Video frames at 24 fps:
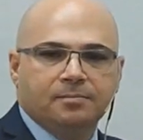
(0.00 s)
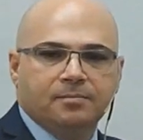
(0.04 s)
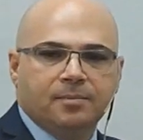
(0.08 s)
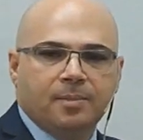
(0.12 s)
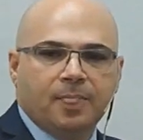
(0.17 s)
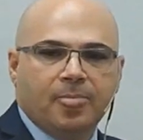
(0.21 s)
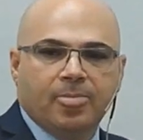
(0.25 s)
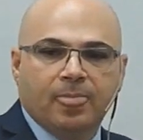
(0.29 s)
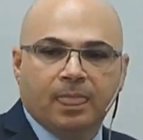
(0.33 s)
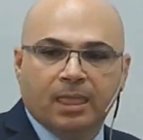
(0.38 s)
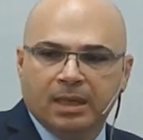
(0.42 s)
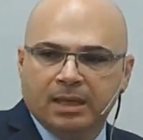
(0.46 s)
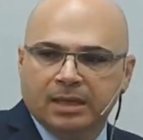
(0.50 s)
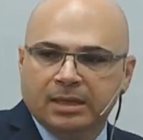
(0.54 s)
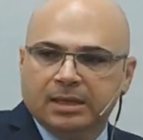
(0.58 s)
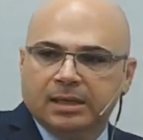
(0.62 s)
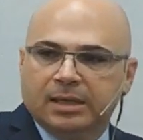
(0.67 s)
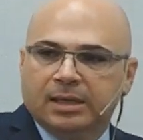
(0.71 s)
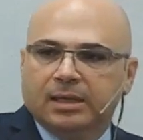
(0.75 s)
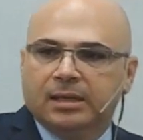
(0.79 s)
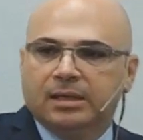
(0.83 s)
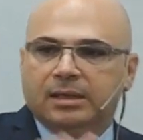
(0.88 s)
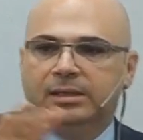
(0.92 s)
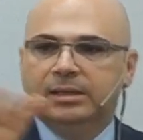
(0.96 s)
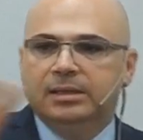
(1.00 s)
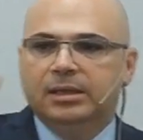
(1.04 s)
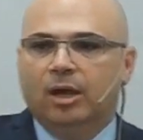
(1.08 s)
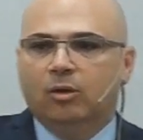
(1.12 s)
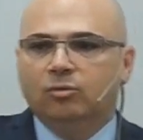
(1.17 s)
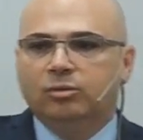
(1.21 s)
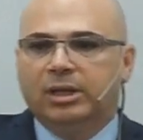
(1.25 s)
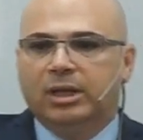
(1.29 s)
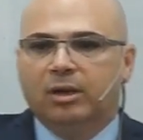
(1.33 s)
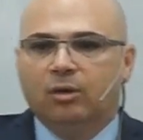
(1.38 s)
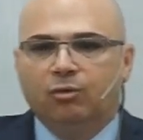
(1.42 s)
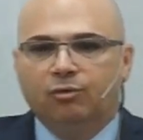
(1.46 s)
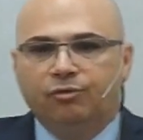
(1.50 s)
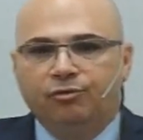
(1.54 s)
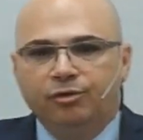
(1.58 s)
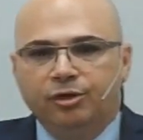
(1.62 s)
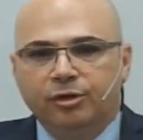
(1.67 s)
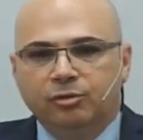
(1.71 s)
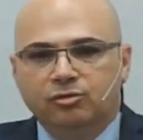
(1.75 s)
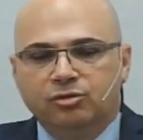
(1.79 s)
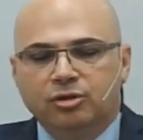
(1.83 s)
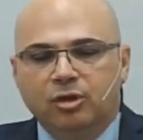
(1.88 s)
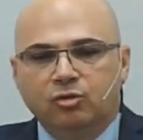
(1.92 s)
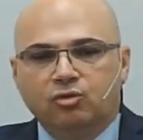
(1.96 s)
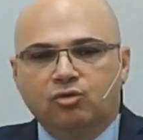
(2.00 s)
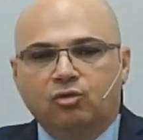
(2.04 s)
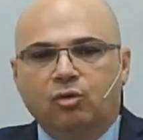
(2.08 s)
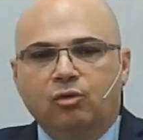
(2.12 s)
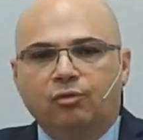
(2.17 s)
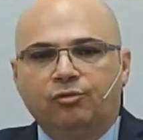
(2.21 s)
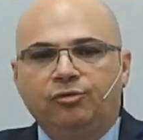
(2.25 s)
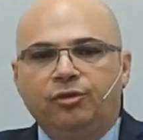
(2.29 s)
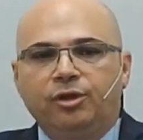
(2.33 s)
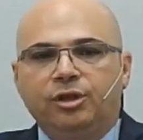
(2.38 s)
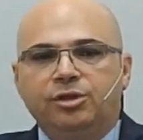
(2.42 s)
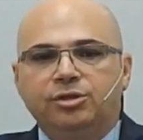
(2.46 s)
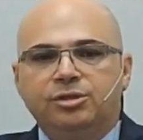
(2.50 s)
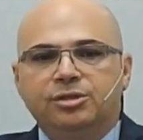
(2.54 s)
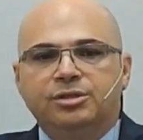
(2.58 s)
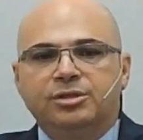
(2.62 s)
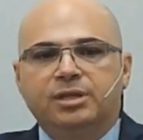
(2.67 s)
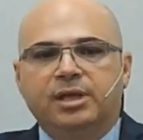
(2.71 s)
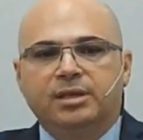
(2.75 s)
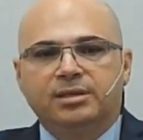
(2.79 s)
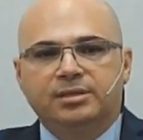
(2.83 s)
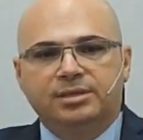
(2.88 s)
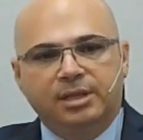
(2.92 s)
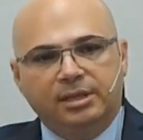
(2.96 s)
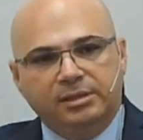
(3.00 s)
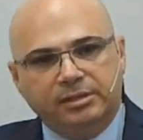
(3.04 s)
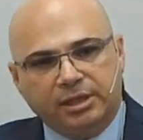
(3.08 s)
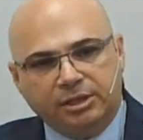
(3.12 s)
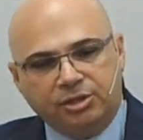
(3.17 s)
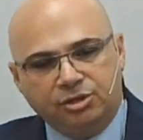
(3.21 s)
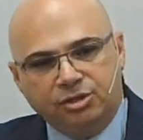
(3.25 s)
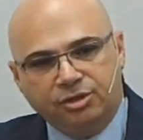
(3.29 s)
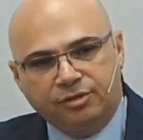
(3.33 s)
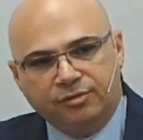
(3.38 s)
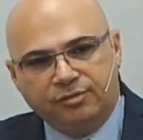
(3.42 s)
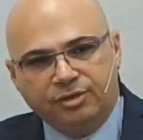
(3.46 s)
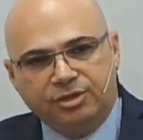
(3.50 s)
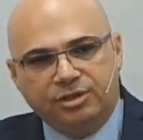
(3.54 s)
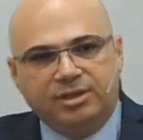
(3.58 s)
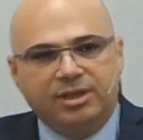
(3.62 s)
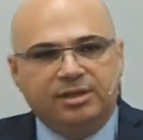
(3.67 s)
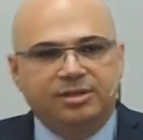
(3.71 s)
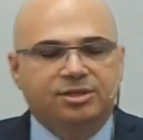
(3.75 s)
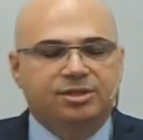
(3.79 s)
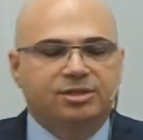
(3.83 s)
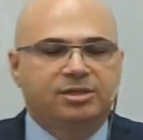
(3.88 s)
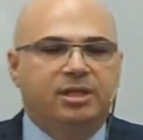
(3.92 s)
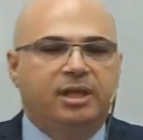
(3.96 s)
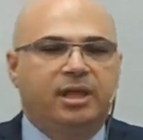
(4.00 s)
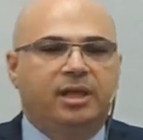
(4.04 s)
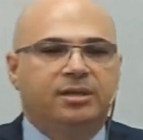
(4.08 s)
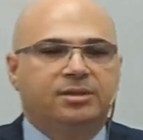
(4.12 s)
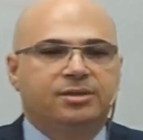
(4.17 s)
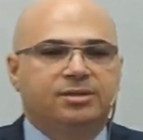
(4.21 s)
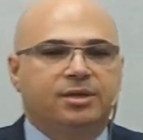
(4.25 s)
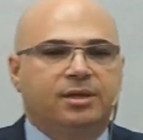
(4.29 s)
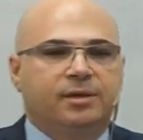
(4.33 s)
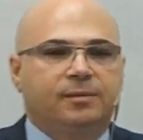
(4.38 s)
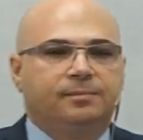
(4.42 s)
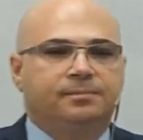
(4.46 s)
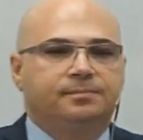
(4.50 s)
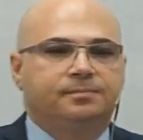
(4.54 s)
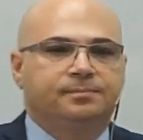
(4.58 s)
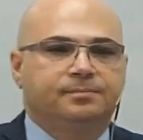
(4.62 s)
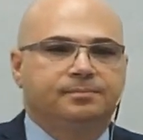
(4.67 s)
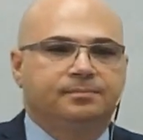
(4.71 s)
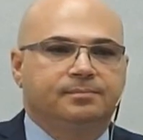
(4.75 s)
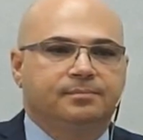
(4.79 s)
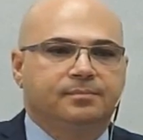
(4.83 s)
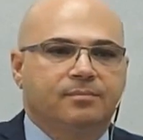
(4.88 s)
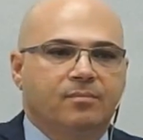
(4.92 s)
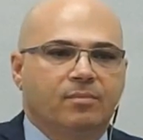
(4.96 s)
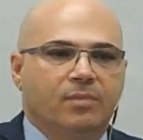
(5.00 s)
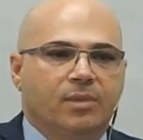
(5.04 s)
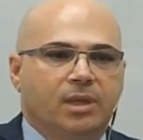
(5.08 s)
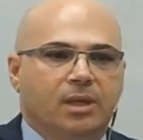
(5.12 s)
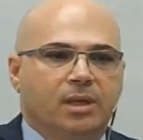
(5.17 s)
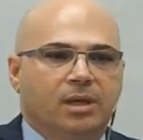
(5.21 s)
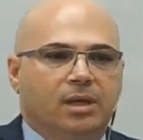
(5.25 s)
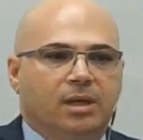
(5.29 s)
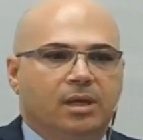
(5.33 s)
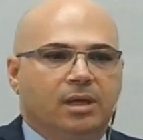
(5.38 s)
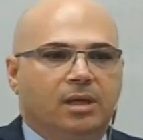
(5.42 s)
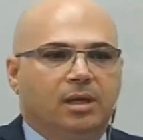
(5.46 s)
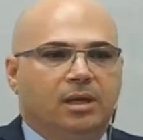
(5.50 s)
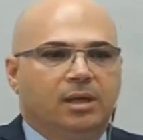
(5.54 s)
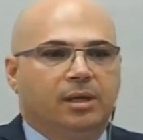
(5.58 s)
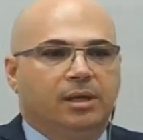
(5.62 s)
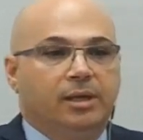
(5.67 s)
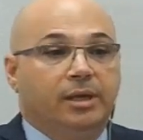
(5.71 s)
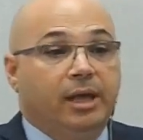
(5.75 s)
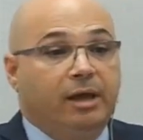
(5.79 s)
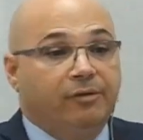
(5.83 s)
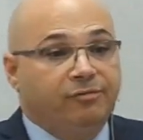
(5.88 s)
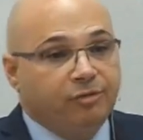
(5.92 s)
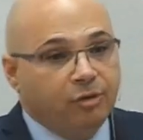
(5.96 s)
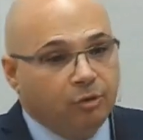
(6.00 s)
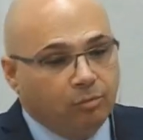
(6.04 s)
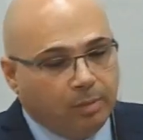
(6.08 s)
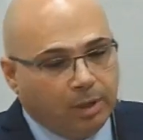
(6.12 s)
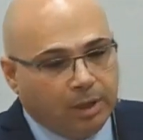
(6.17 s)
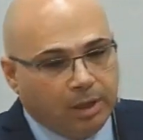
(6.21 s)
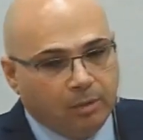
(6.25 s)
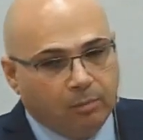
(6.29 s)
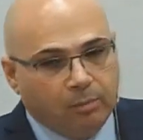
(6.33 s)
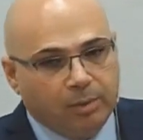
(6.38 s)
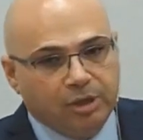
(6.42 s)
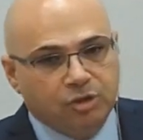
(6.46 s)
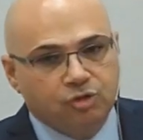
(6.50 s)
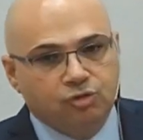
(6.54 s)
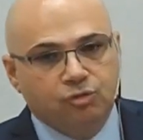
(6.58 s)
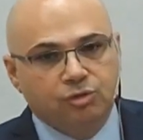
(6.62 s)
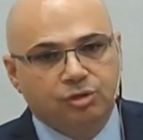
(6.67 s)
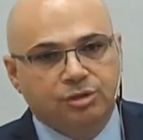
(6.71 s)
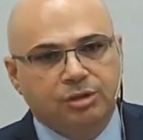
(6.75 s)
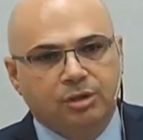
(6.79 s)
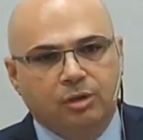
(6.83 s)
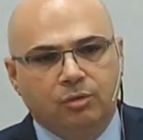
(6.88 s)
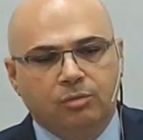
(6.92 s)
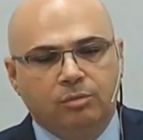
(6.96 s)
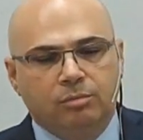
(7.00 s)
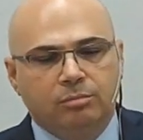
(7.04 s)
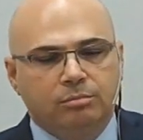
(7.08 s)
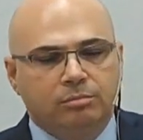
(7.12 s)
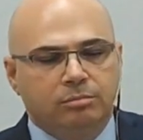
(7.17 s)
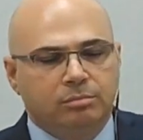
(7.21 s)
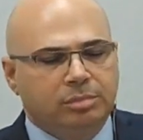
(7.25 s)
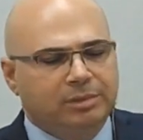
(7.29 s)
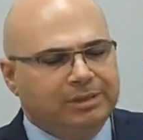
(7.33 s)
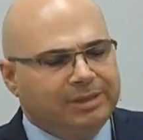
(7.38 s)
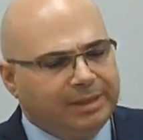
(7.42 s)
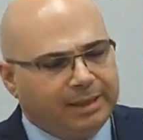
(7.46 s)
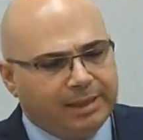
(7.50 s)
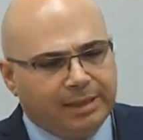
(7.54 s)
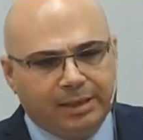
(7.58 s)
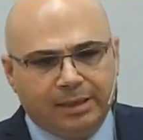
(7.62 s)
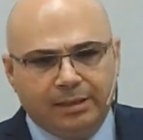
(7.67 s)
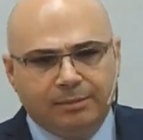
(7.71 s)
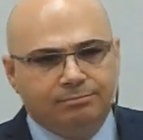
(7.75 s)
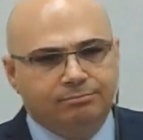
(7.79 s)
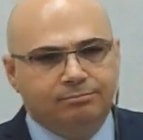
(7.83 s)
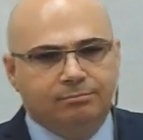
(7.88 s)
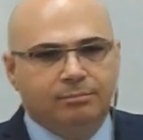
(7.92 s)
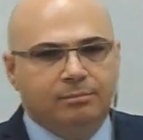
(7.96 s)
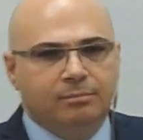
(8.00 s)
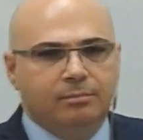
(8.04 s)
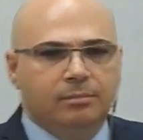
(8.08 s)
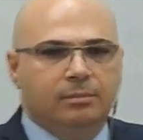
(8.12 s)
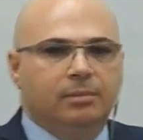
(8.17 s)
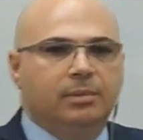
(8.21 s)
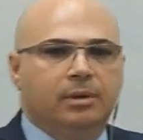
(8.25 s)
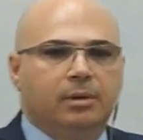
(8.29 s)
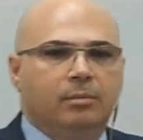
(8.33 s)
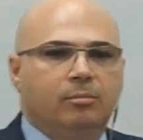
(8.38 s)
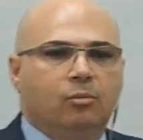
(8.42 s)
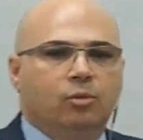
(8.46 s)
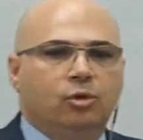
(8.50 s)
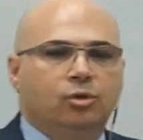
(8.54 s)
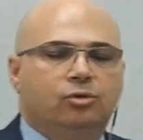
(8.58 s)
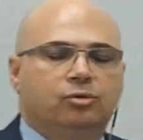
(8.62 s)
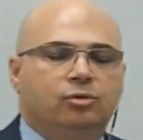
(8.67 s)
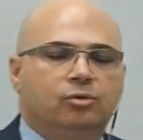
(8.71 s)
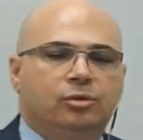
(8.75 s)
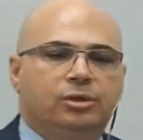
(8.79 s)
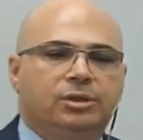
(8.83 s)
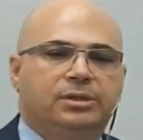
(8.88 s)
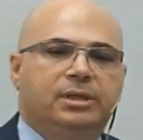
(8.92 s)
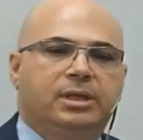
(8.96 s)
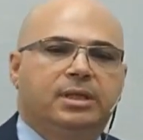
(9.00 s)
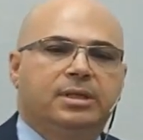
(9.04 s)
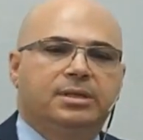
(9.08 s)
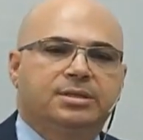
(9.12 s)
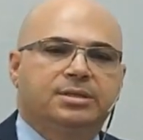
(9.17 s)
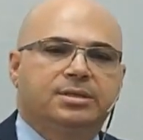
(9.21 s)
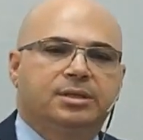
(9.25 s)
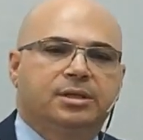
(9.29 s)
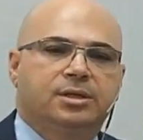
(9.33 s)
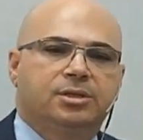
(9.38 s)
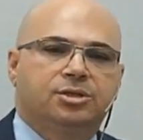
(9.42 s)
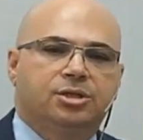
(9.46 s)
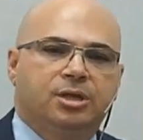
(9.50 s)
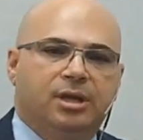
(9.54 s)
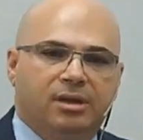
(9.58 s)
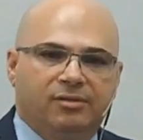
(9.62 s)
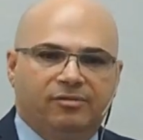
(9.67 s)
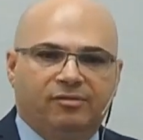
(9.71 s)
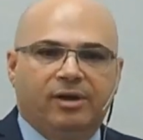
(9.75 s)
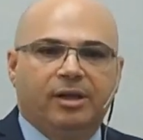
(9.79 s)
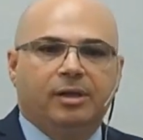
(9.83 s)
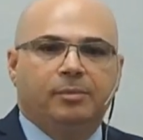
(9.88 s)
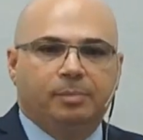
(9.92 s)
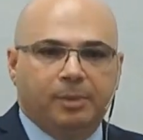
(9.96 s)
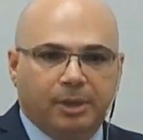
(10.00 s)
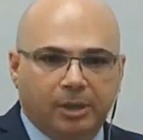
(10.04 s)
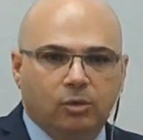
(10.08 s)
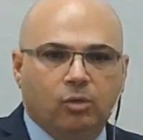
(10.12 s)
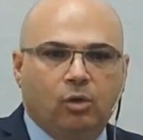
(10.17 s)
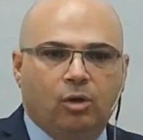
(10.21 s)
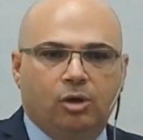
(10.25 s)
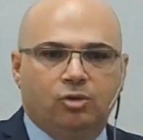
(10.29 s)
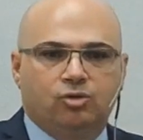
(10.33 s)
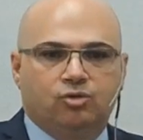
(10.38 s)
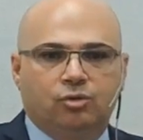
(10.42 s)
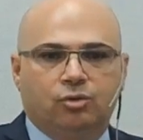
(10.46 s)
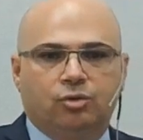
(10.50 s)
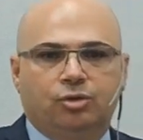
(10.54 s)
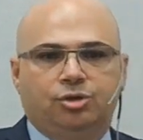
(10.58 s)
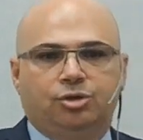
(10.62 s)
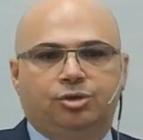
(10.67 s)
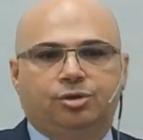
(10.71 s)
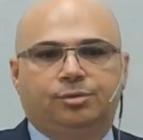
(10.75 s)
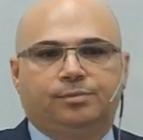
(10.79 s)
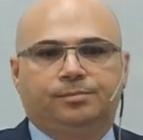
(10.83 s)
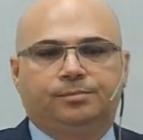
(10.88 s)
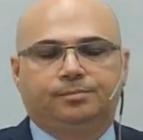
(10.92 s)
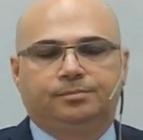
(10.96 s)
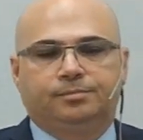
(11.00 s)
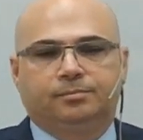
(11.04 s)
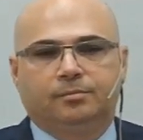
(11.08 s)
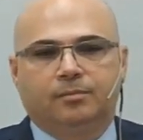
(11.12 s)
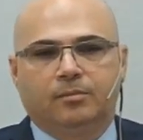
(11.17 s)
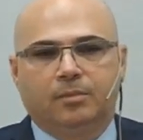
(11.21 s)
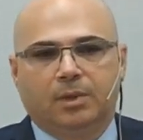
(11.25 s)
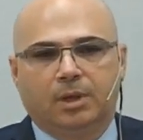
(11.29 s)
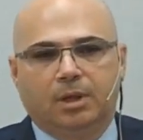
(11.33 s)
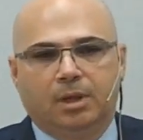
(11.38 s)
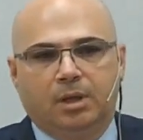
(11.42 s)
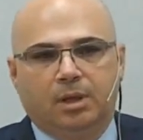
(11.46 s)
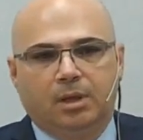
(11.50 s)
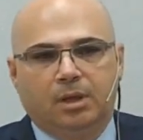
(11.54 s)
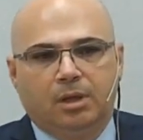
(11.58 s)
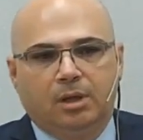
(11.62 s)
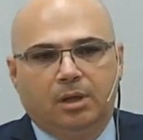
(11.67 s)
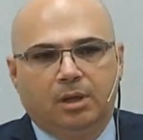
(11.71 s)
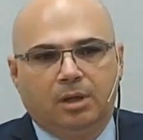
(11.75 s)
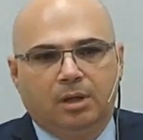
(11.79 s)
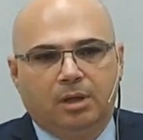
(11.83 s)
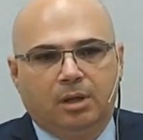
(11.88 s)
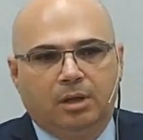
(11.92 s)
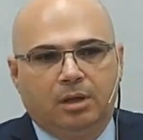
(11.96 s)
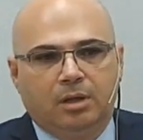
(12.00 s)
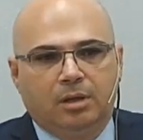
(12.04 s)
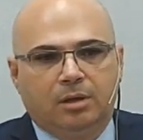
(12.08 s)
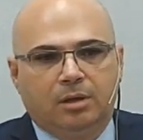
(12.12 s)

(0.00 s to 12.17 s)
They were able to restore, not to hear the invi invitations and attempts of discouragement. And there was an instruction that was very interesting that uh, is valid for us today.